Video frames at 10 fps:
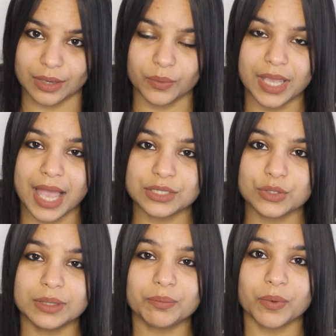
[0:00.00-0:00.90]
that we
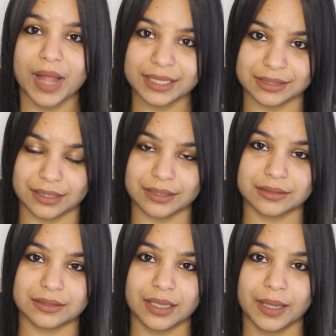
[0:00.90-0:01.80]
actually
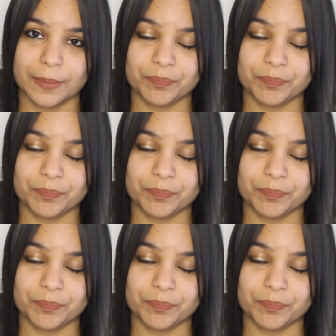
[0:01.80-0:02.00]
practice